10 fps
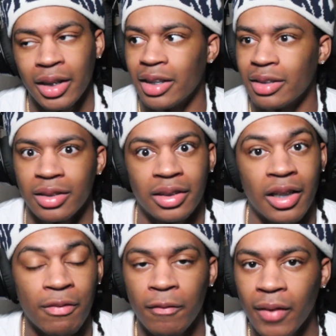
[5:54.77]
It's a
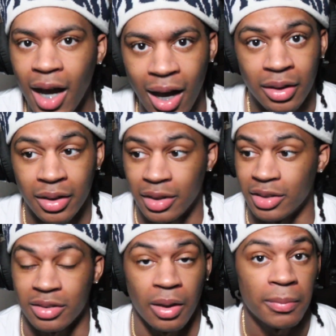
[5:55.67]
different vibe.
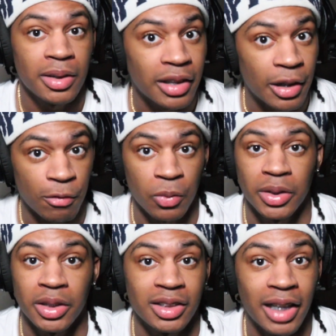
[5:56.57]
It's something different with
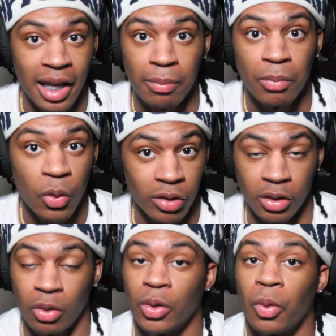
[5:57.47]
these damn movies.
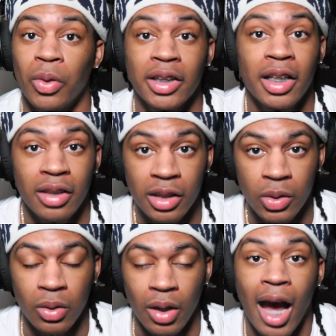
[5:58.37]
I don't know what the hell they're
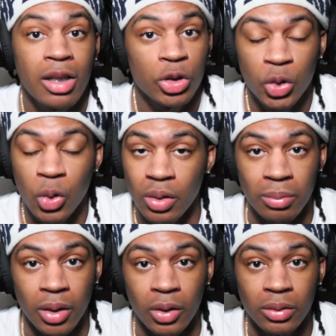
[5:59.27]
doing. I enjoy them,
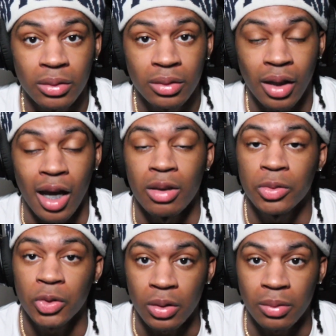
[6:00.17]
though. I
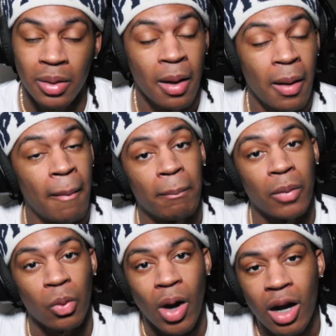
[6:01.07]
enjoy them. But
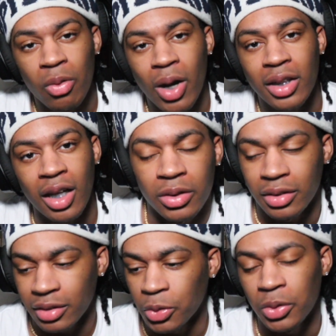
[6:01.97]
why or why not
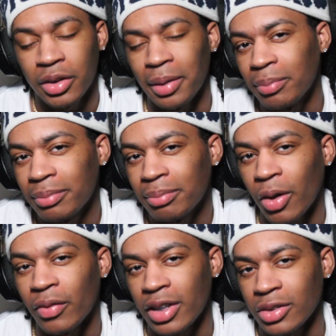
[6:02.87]
do you think
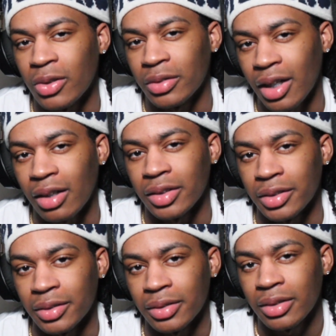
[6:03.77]
Marvel has gone downhill?